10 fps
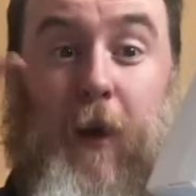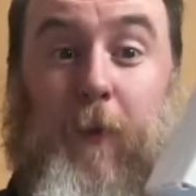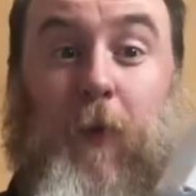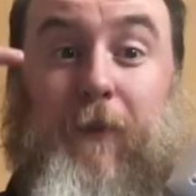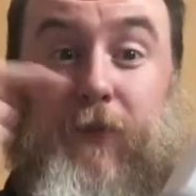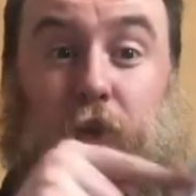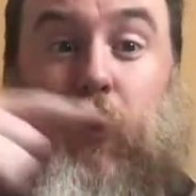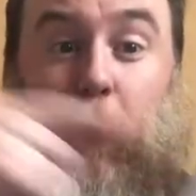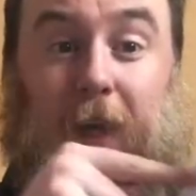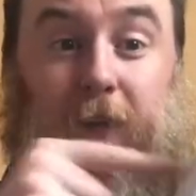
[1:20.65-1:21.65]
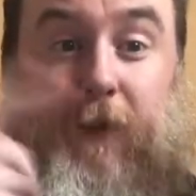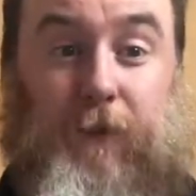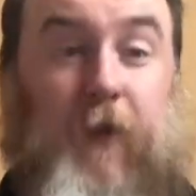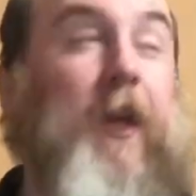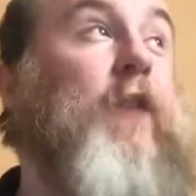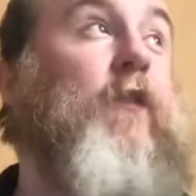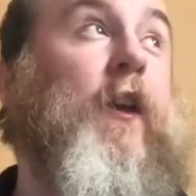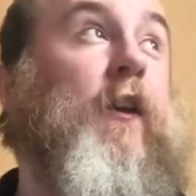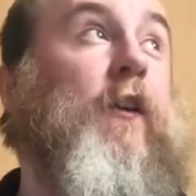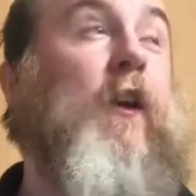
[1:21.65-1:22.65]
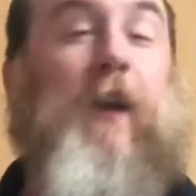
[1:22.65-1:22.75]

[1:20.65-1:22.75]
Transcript: I've been waiting for two weeks for this frigging thing.